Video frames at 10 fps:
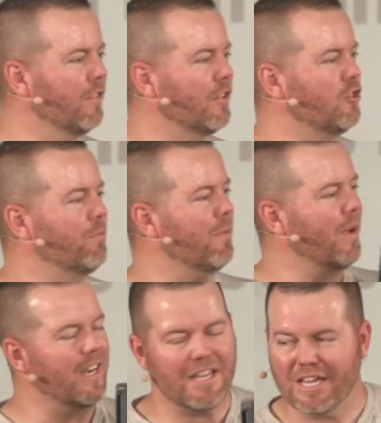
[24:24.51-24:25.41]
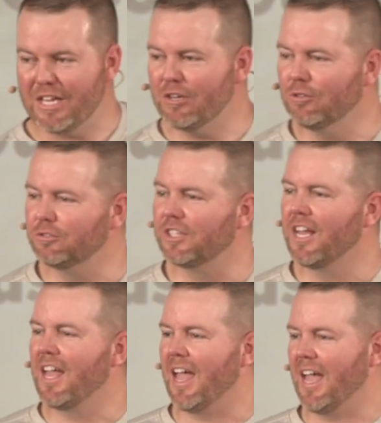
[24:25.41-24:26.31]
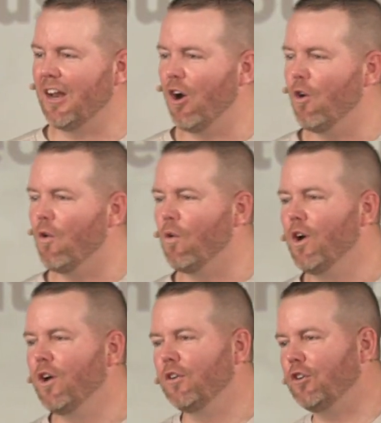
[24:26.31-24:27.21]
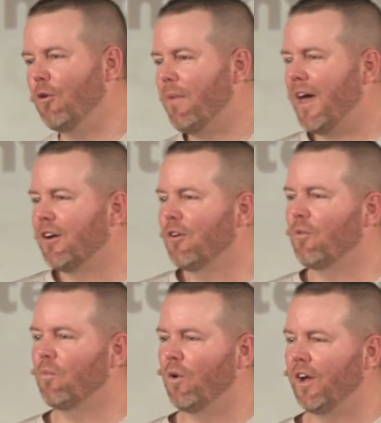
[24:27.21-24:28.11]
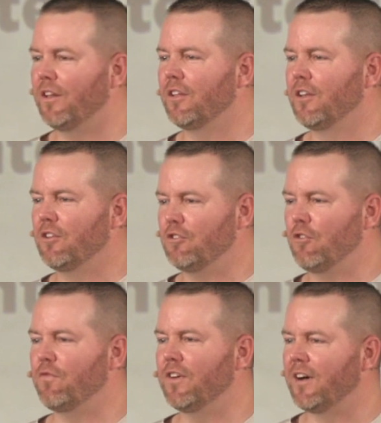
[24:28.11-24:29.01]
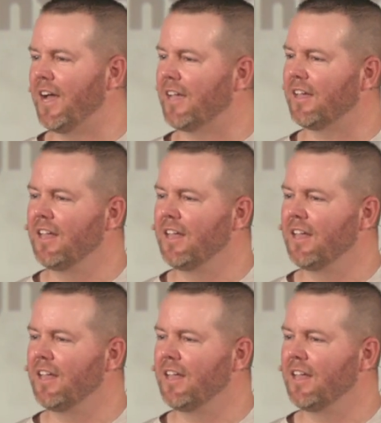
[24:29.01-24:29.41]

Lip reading: that you've been made healed and whole, no matter what you feel like.